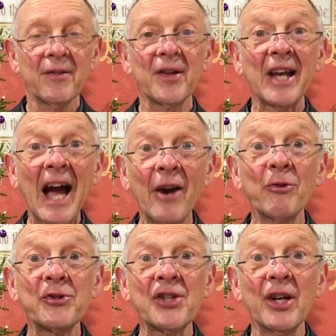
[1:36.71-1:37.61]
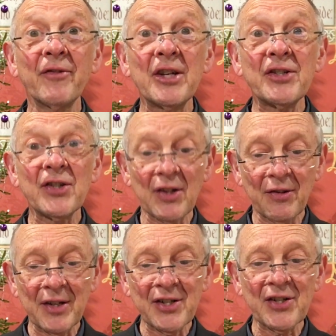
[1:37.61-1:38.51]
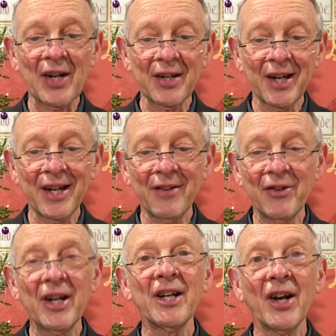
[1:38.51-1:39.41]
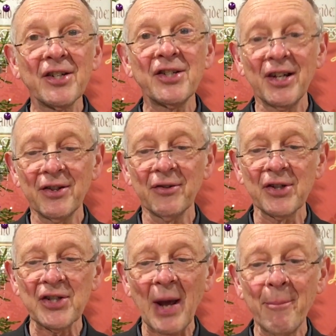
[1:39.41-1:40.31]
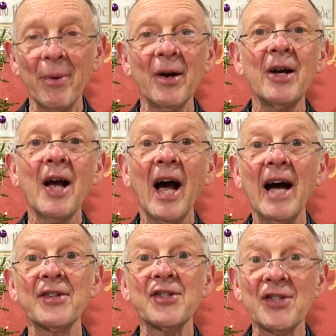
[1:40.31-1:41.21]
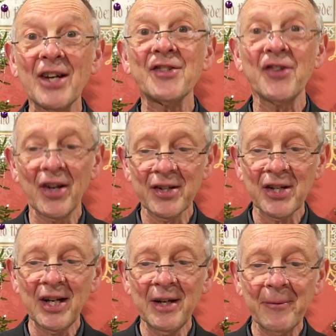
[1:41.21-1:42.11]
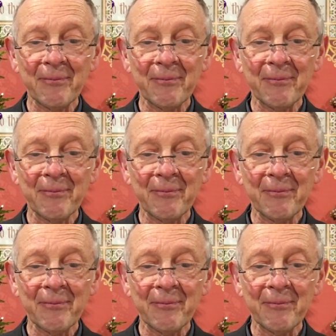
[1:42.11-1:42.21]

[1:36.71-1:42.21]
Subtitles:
The carol service this Sunday evening, 19th of December at 6:30,